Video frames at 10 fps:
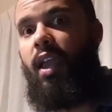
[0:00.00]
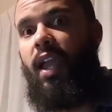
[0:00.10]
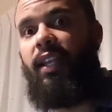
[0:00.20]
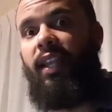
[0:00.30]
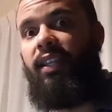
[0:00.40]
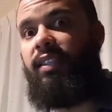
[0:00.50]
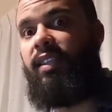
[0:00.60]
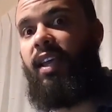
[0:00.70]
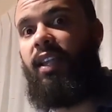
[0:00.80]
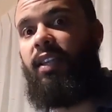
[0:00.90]
and then he
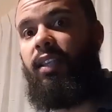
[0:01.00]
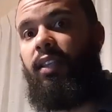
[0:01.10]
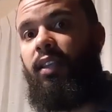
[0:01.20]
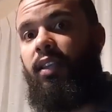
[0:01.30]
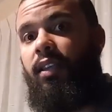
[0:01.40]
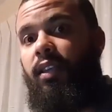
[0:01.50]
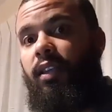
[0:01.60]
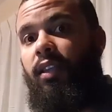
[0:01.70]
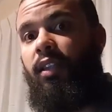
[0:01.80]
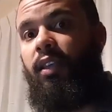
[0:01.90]
said,
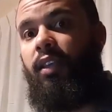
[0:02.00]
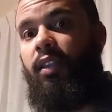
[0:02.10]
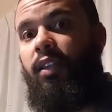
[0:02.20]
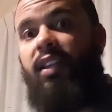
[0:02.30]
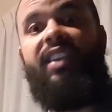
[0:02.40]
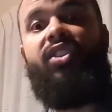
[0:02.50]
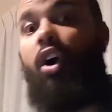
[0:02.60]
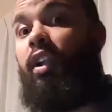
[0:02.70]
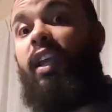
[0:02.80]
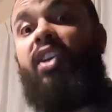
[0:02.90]
these
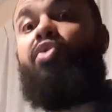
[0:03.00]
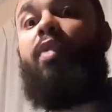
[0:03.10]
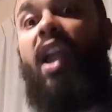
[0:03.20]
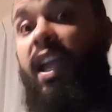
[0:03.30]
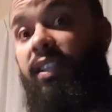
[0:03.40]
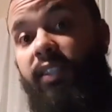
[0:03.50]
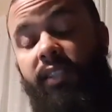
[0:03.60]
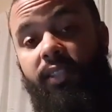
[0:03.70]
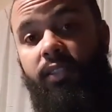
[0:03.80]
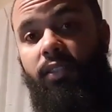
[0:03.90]
are the
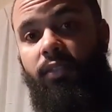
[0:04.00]
Israelites.